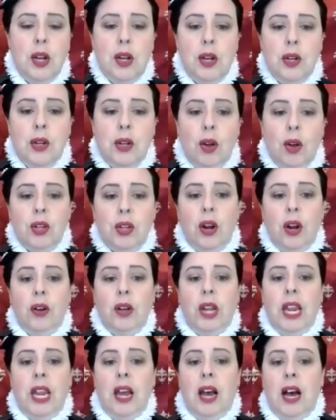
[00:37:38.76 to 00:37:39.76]
Not
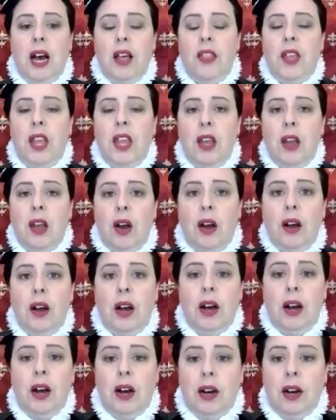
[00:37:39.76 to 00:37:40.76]
only are the
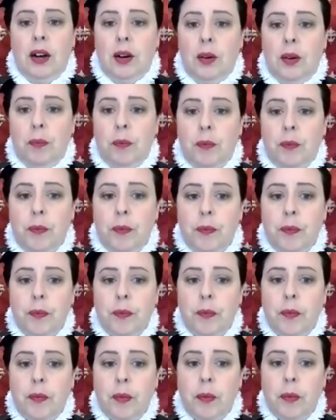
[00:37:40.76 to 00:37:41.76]
manga
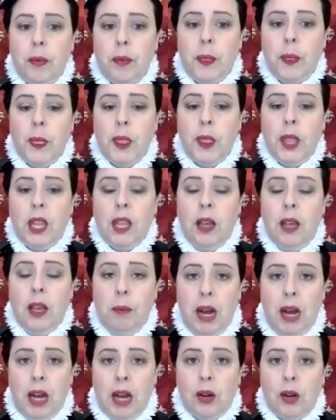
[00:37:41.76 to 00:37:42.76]

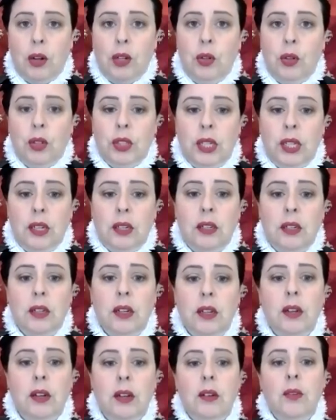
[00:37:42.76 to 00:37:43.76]
redonda
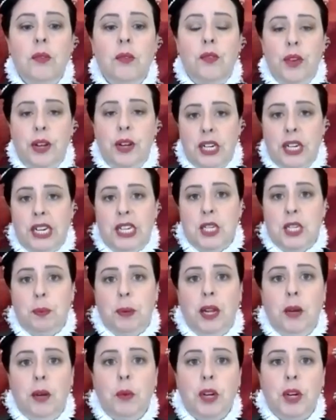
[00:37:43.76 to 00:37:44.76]
vertically
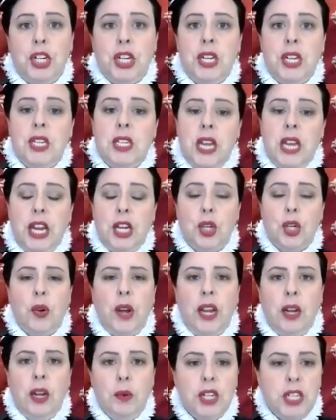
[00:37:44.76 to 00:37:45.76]
split, which is a
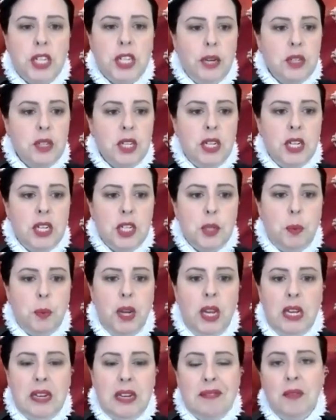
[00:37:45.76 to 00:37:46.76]
trend which seems to
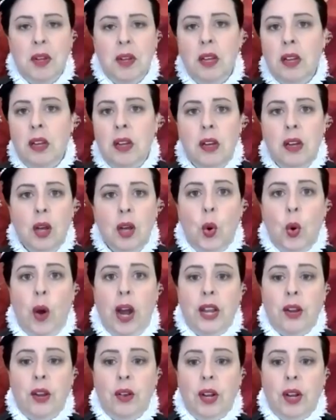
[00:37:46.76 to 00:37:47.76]
disappear
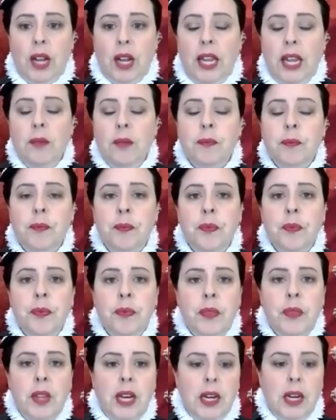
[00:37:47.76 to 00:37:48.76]
quite early,
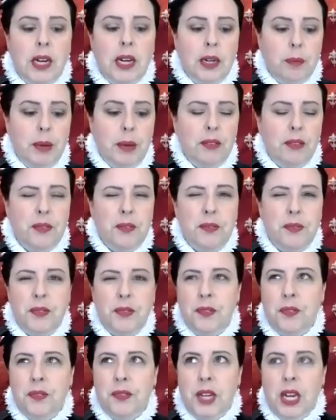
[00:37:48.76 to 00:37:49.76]
about
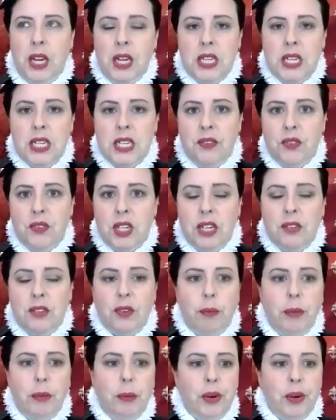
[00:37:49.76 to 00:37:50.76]
1570
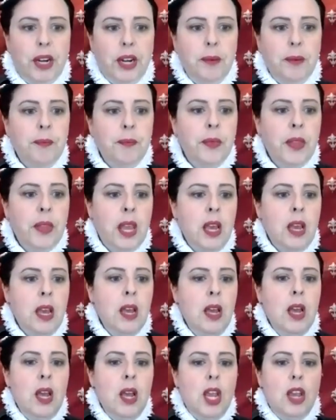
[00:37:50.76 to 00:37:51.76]
from memory.
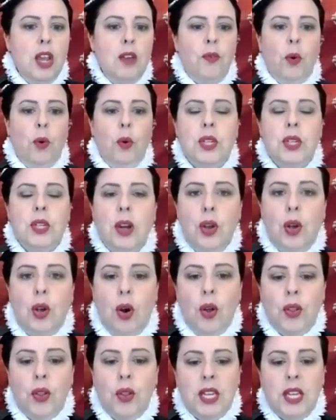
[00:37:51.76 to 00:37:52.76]
You've also
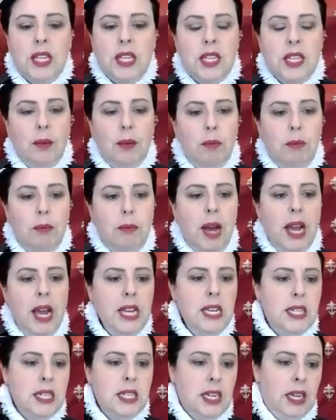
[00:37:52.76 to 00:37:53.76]
got this
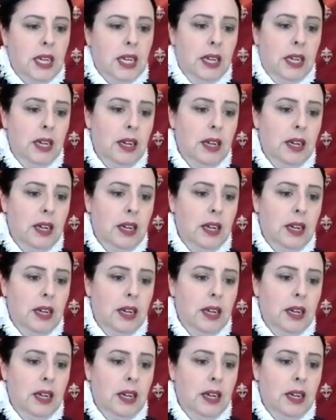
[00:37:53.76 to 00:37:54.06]
amazing